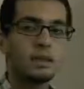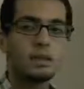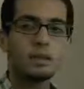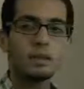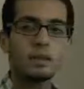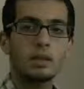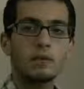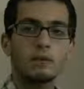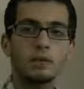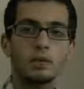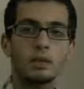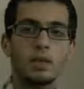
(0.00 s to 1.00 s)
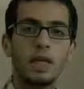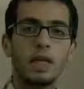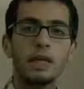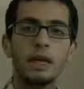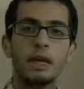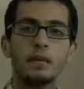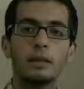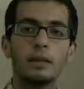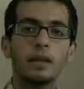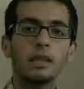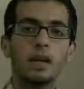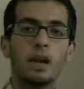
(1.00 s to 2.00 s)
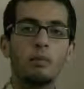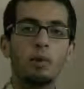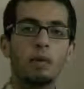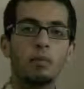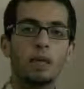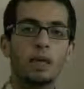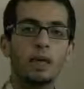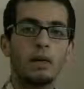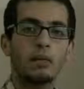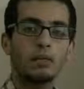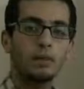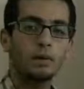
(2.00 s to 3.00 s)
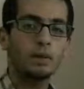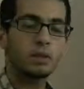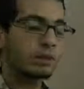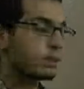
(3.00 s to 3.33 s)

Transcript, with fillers: this is it for today, and the next time we begin our first